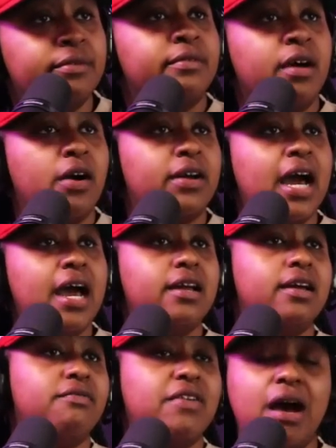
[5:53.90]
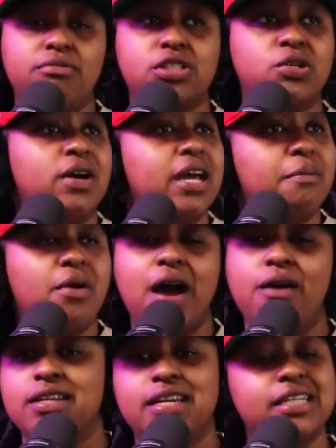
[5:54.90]
Okay? If I was queen, why
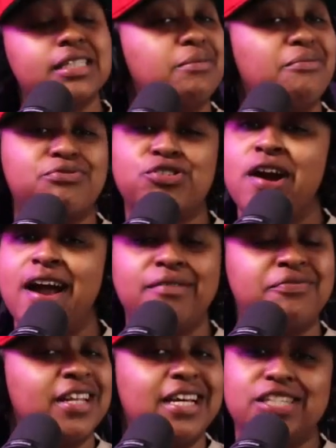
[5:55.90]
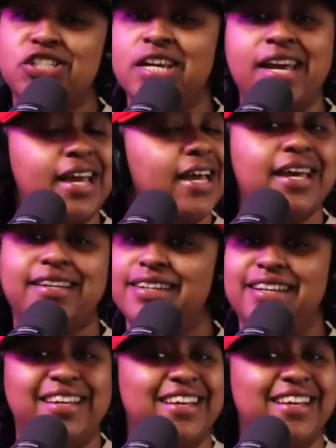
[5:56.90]
would have did some trifling shit?